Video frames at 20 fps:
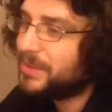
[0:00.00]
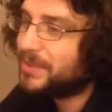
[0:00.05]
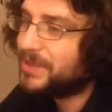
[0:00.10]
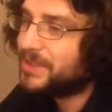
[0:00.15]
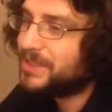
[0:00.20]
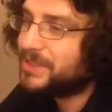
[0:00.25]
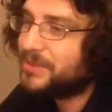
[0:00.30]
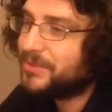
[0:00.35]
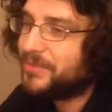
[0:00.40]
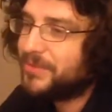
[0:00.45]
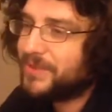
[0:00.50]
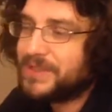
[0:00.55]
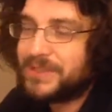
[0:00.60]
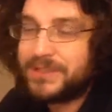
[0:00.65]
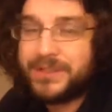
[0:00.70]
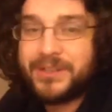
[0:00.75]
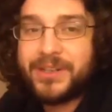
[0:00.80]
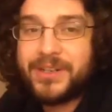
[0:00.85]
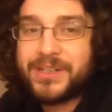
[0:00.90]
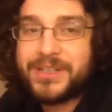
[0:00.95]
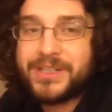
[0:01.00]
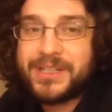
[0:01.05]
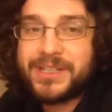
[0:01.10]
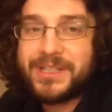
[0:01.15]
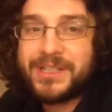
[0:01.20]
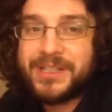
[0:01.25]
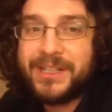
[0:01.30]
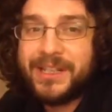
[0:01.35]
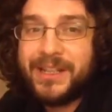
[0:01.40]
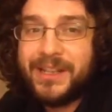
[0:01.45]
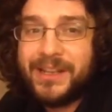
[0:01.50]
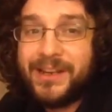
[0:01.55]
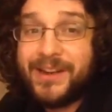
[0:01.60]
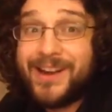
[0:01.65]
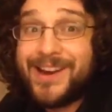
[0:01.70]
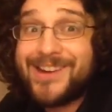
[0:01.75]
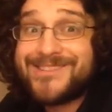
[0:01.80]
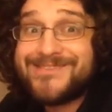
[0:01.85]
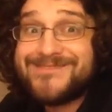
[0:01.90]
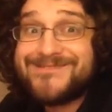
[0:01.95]
Being superficial and narcissistic there.
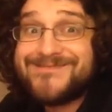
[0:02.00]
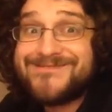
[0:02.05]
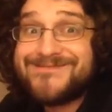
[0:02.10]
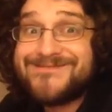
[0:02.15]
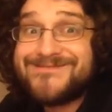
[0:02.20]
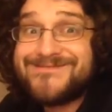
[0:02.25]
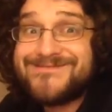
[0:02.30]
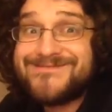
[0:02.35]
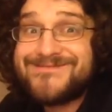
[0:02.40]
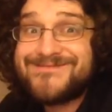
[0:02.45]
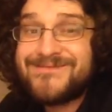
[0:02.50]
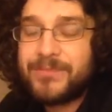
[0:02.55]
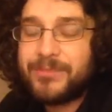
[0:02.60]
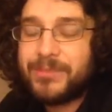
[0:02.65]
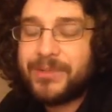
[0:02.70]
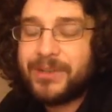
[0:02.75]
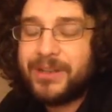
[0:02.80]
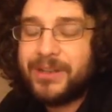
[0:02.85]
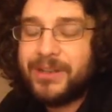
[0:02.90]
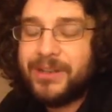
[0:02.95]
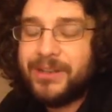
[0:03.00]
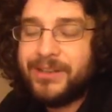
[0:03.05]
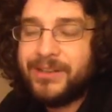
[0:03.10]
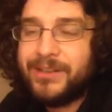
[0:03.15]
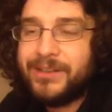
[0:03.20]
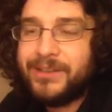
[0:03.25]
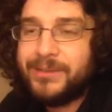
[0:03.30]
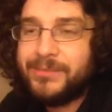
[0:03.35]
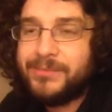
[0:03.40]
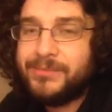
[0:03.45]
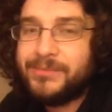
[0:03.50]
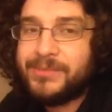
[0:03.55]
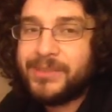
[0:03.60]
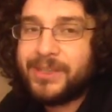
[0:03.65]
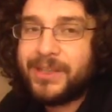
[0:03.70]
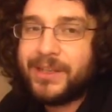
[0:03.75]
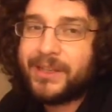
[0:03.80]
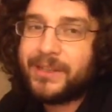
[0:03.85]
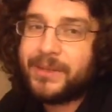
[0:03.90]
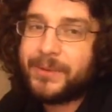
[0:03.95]
But
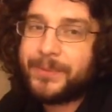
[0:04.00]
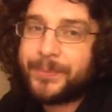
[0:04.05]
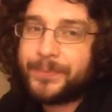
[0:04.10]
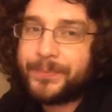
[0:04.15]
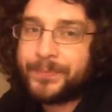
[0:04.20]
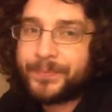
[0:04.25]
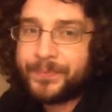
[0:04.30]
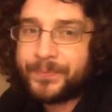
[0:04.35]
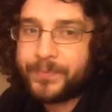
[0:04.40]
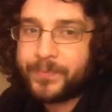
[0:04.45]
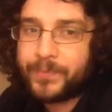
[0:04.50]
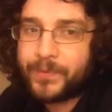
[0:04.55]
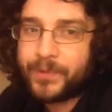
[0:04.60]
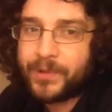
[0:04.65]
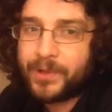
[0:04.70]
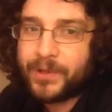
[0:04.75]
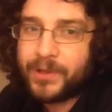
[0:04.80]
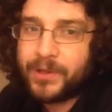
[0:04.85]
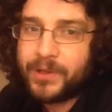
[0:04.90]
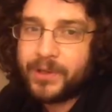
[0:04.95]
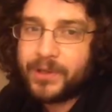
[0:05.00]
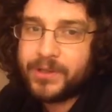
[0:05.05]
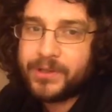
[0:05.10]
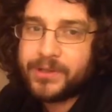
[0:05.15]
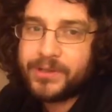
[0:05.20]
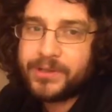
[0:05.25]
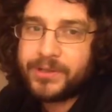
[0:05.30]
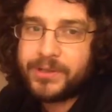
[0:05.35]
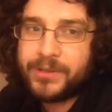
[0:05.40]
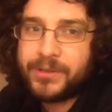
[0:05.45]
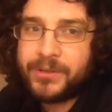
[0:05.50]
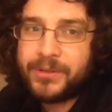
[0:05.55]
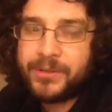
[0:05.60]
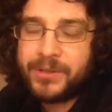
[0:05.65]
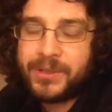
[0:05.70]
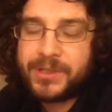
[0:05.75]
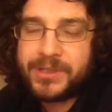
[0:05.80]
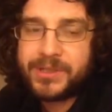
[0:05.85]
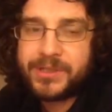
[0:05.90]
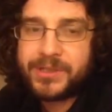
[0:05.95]
yeah. So
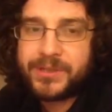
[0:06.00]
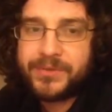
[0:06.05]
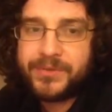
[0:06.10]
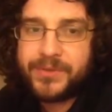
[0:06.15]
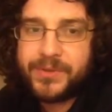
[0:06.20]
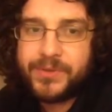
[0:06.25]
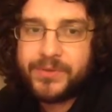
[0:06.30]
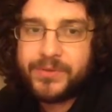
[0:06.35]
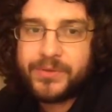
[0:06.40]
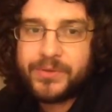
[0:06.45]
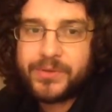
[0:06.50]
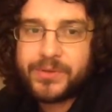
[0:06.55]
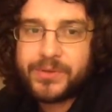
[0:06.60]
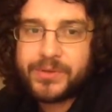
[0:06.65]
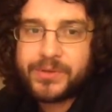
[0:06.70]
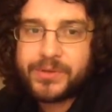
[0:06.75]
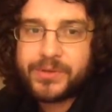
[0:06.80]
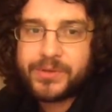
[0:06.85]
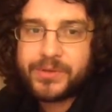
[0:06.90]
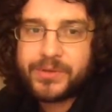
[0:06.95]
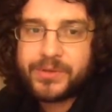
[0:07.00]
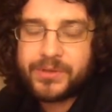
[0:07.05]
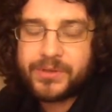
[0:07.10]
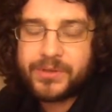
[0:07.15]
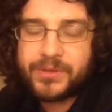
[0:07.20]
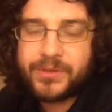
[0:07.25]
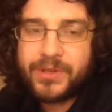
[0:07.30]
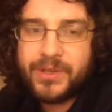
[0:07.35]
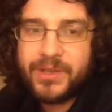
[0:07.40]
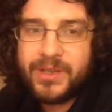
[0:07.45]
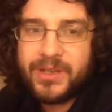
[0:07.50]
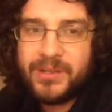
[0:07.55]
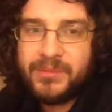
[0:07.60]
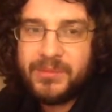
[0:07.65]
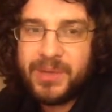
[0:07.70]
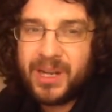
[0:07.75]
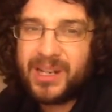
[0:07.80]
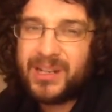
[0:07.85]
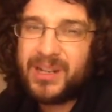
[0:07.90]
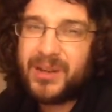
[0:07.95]
that's just a few thoughts. I
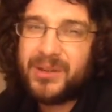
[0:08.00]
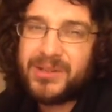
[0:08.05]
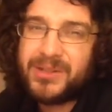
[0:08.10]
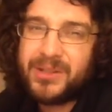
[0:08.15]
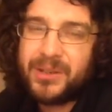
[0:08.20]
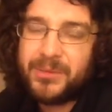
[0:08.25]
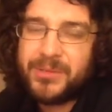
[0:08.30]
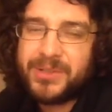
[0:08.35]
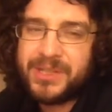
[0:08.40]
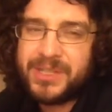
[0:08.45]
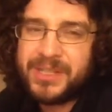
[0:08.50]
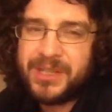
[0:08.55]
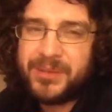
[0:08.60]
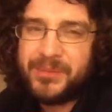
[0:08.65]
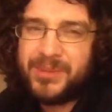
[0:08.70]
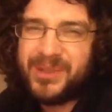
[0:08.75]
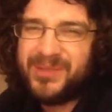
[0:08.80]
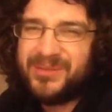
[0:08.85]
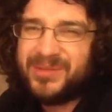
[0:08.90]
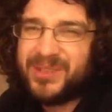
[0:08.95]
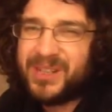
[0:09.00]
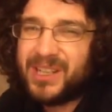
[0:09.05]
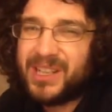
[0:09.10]
could go into a lot more detail, but